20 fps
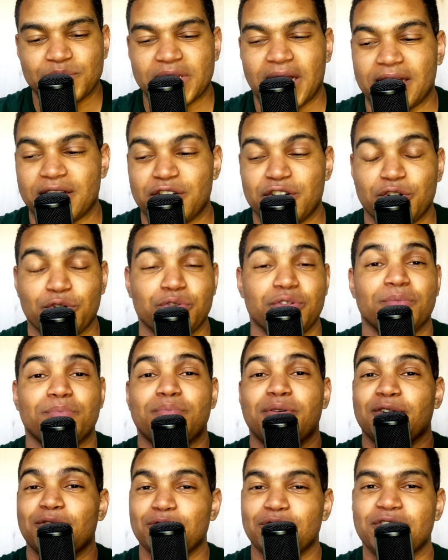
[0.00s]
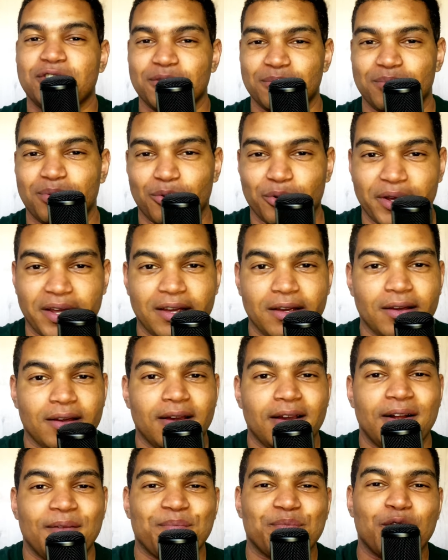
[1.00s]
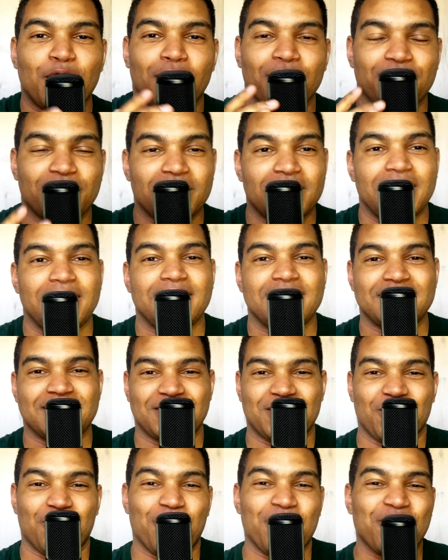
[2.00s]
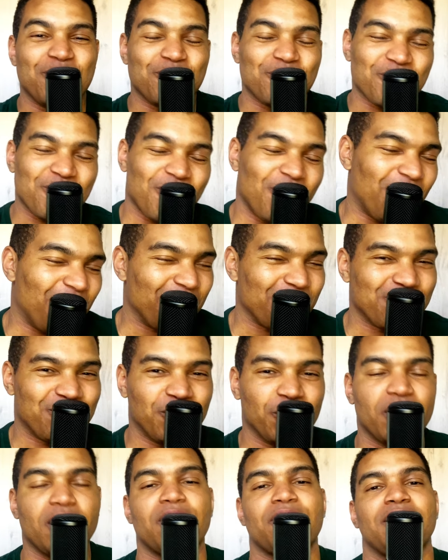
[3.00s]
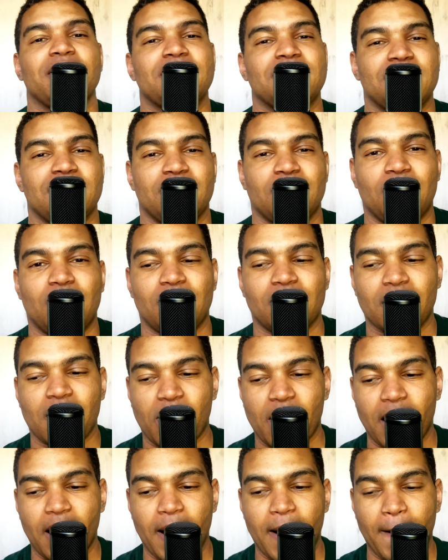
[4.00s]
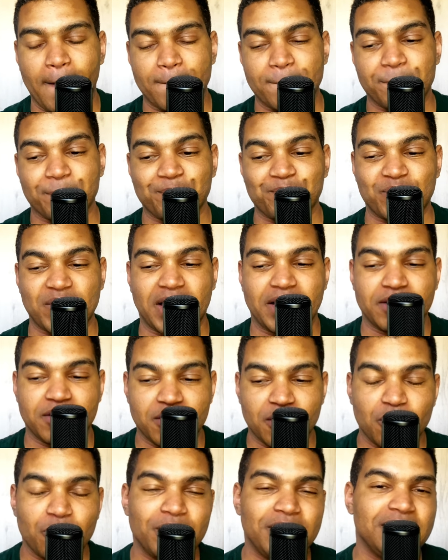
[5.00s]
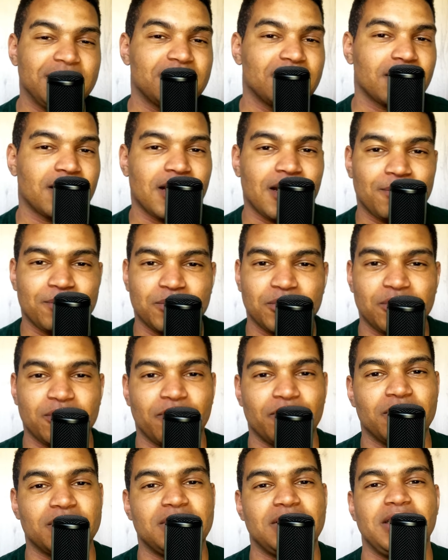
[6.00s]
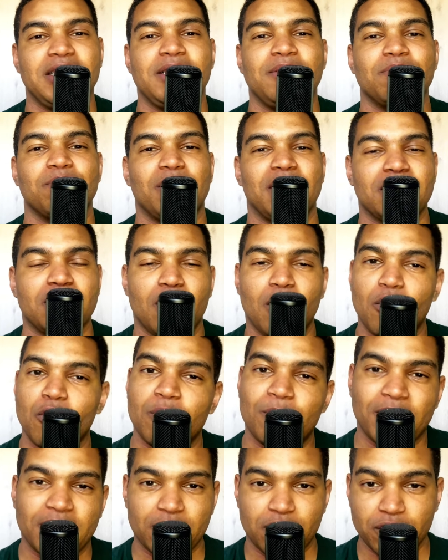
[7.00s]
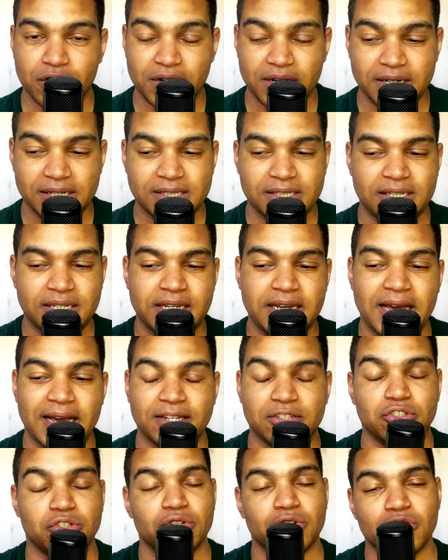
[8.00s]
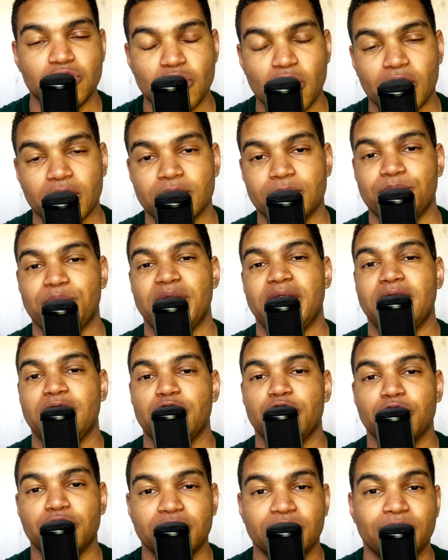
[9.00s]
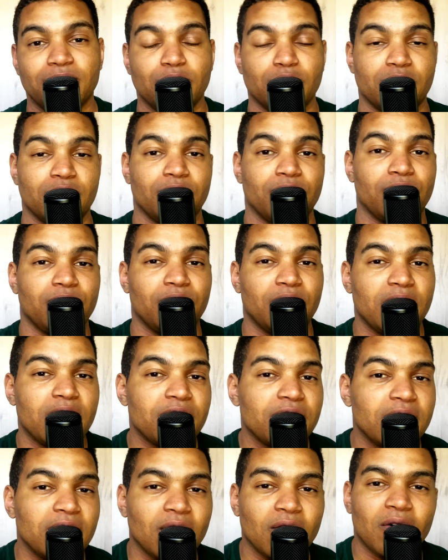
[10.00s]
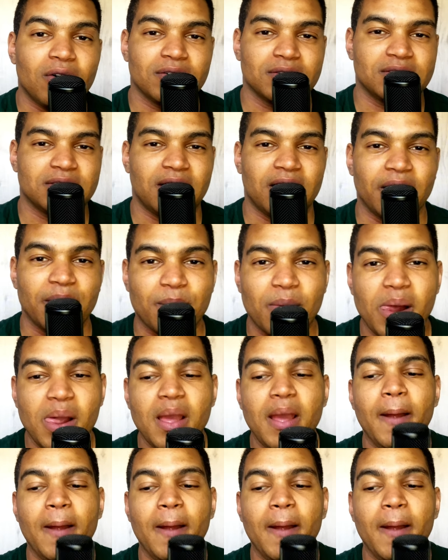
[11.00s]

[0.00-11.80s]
I don't know, the poster boy of things going wrong for Erik ten Hag. I know he's the captain of the team, but oh my goodness, he has not been good for a very long time.